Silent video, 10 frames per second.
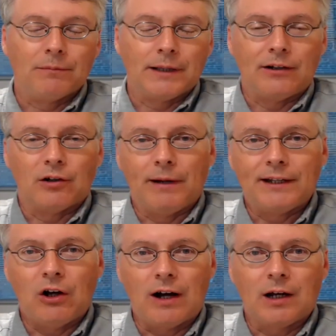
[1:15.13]
Later in my
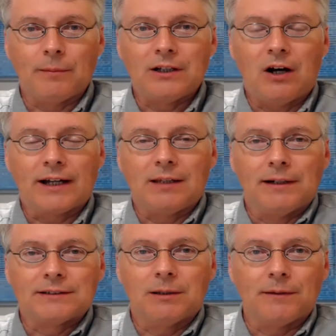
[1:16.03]
talk, I'll be talking
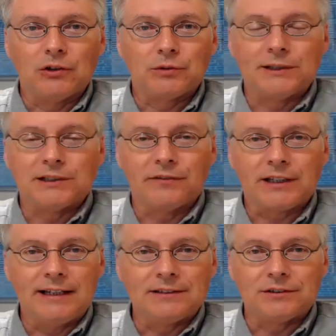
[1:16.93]
about some of those specific
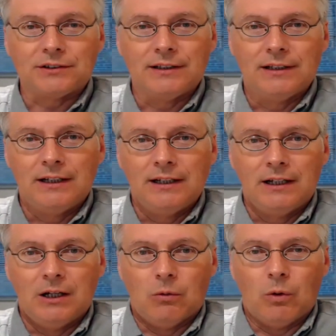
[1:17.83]
cases and
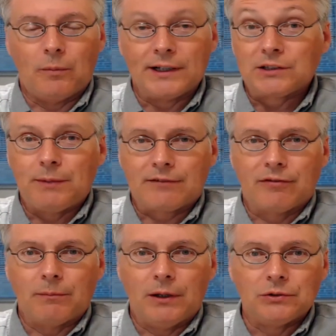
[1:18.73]
what we expect
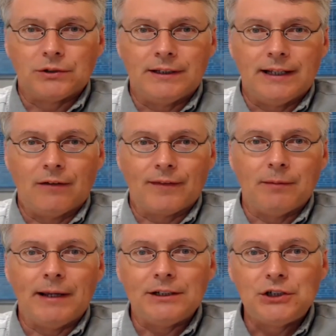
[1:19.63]
from those and how
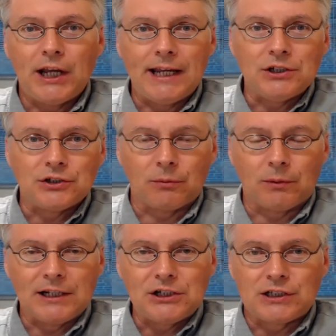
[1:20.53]
they may change the
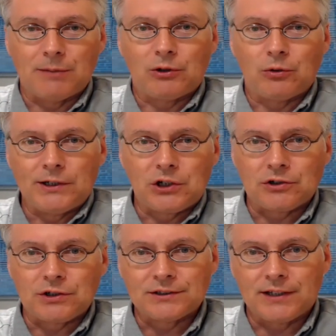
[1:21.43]
relationship between
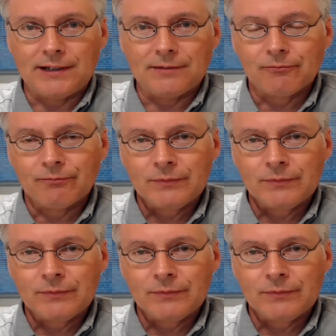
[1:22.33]
church and state.